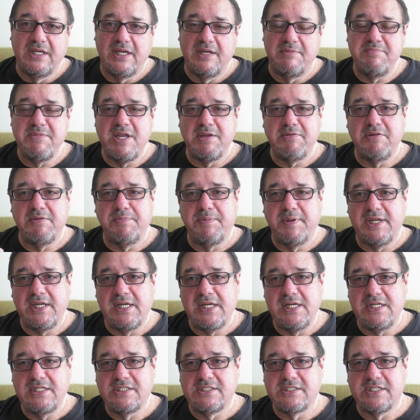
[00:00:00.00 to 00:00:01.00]
and maybe
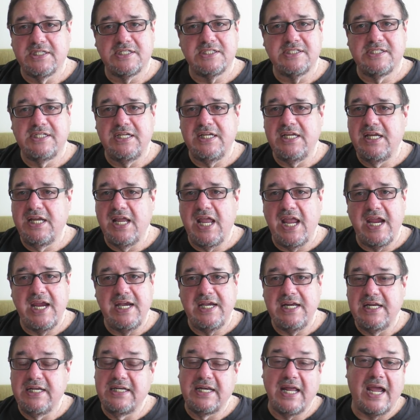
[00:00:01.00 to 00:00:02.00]
pay $60,
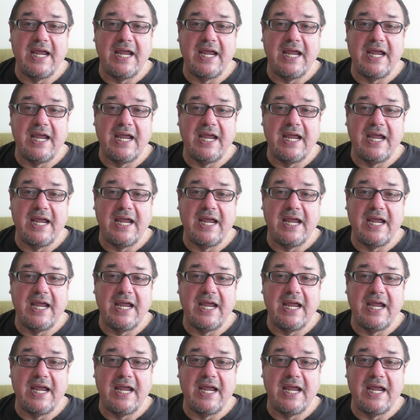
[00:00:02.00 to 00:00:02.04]
$80,